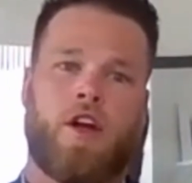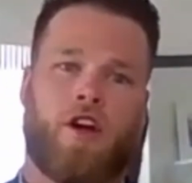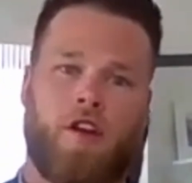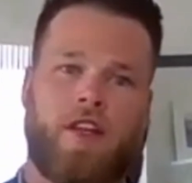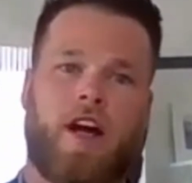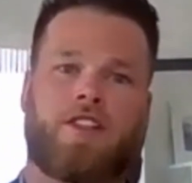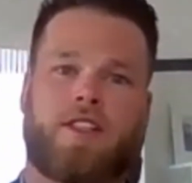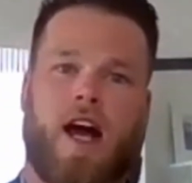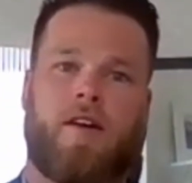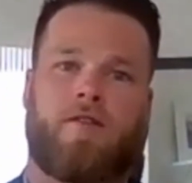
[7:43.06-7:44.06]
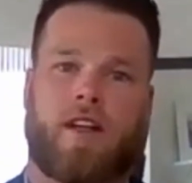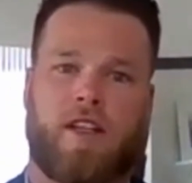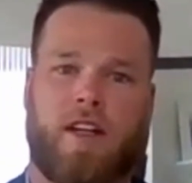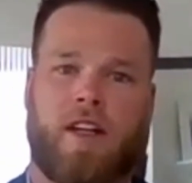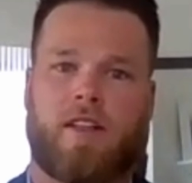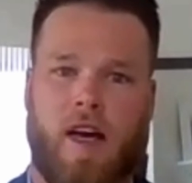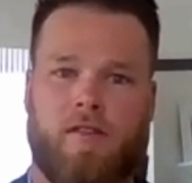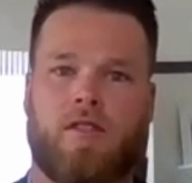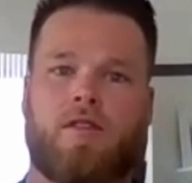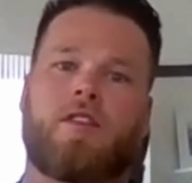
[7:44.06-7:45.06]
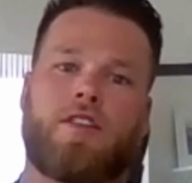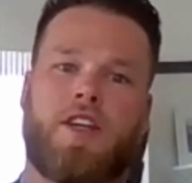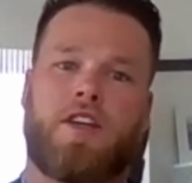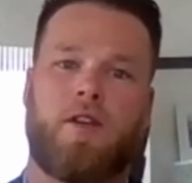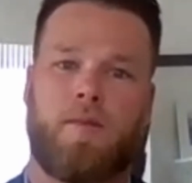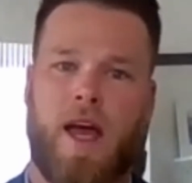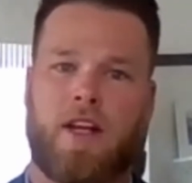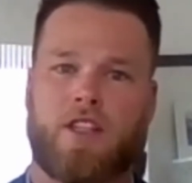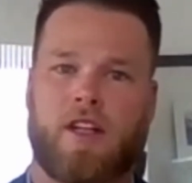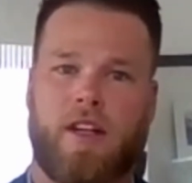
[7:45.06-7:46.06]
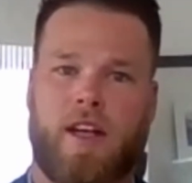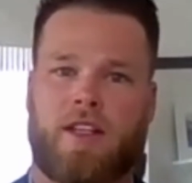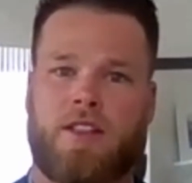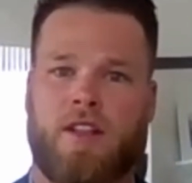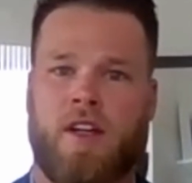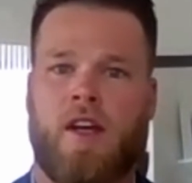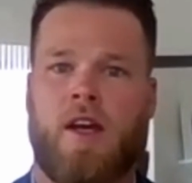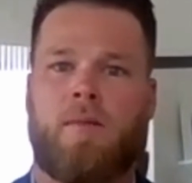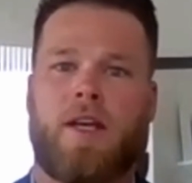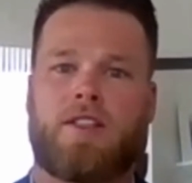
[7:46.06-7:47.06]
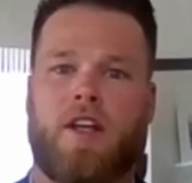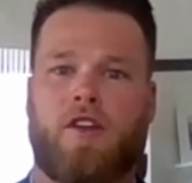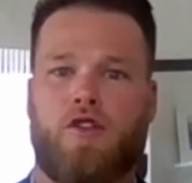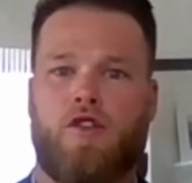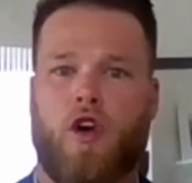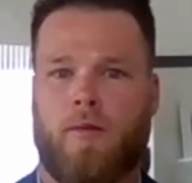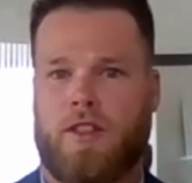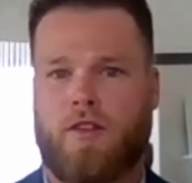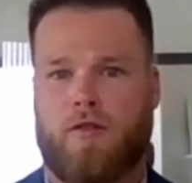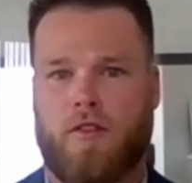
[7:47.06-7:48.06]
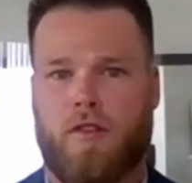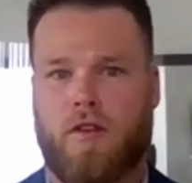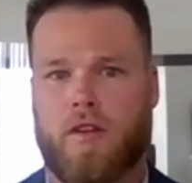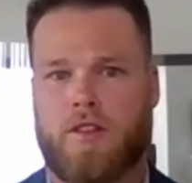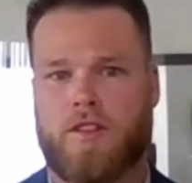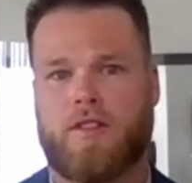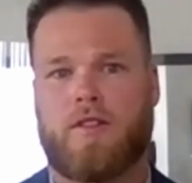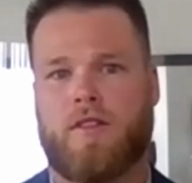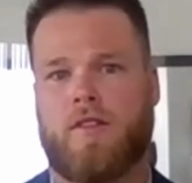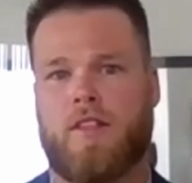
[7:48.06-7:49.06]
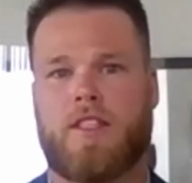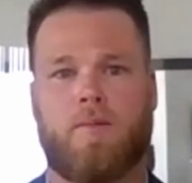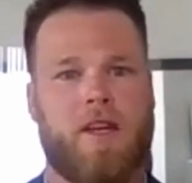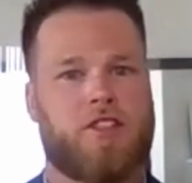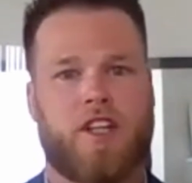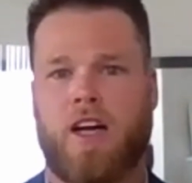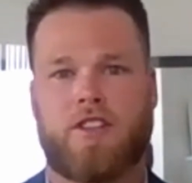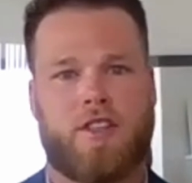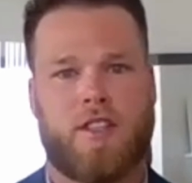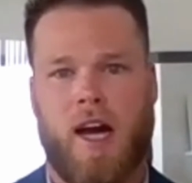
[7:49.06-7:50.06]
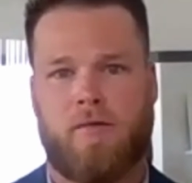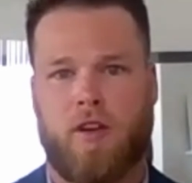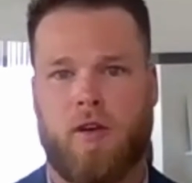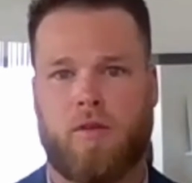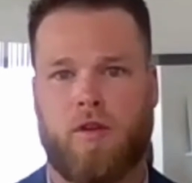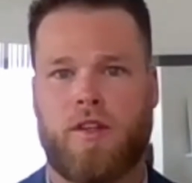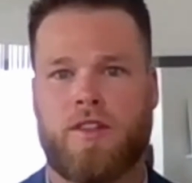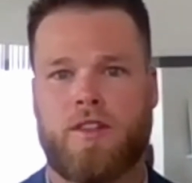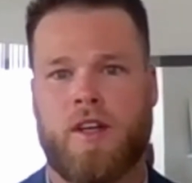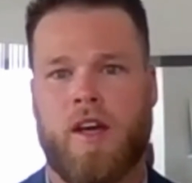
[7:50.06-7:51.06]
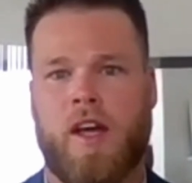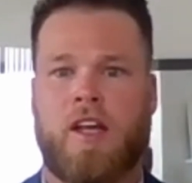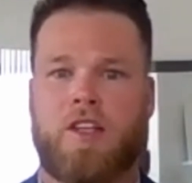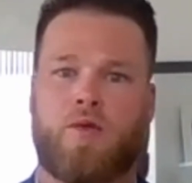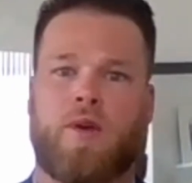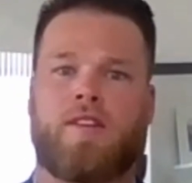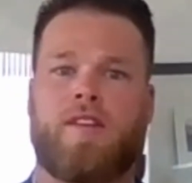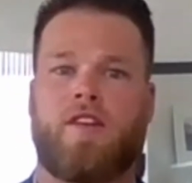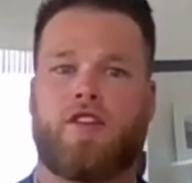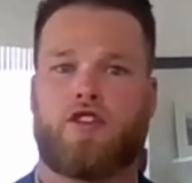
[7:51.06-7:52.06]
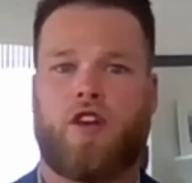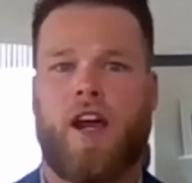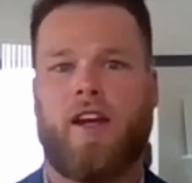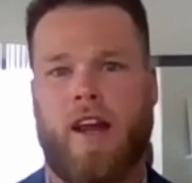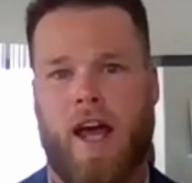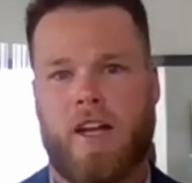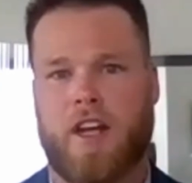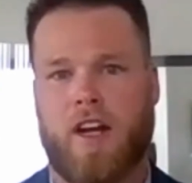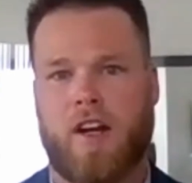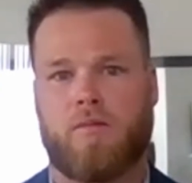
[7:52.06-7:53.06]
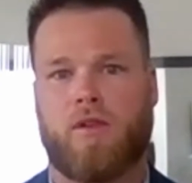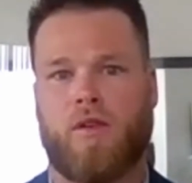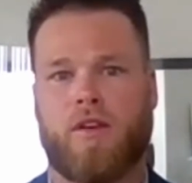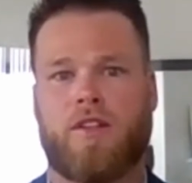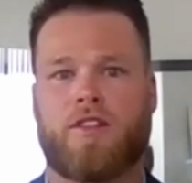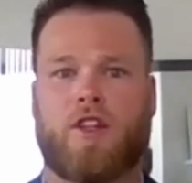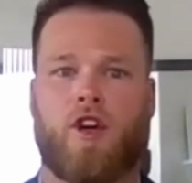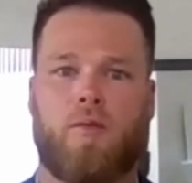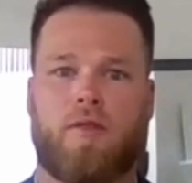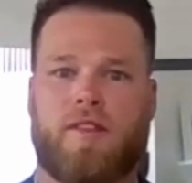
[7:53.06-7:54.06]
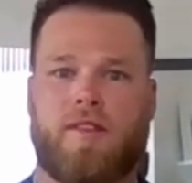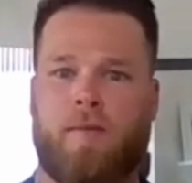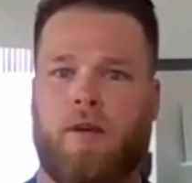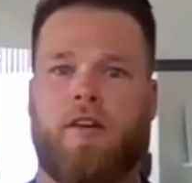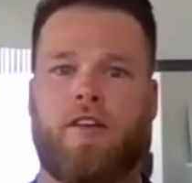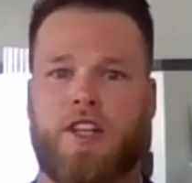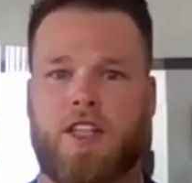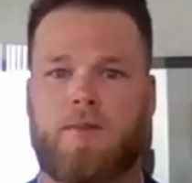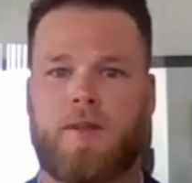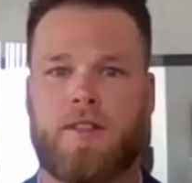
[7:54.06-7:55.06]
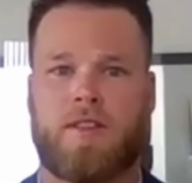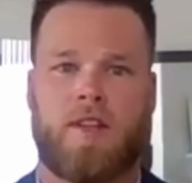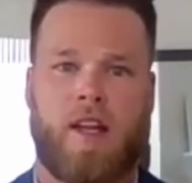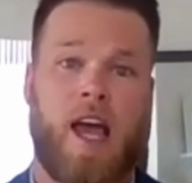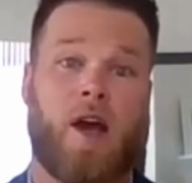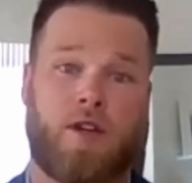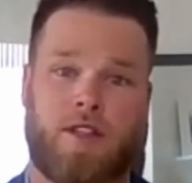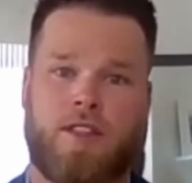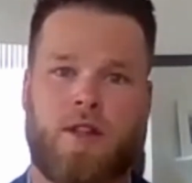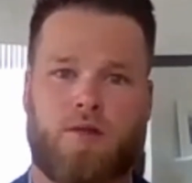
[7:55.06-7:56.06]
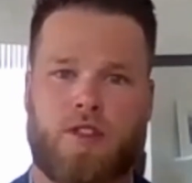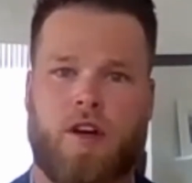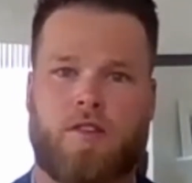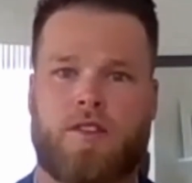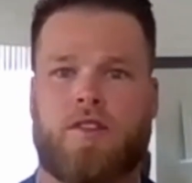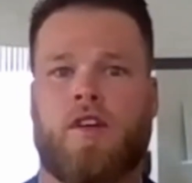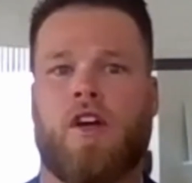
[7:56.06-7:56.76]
Currently, our staff at the clinic level continue to manage the clinics based on the new norm until further notice. This can be a challenging time for our employees, so we continue to train and educate our employees to cope with the temporary adjustments, and we can see the results.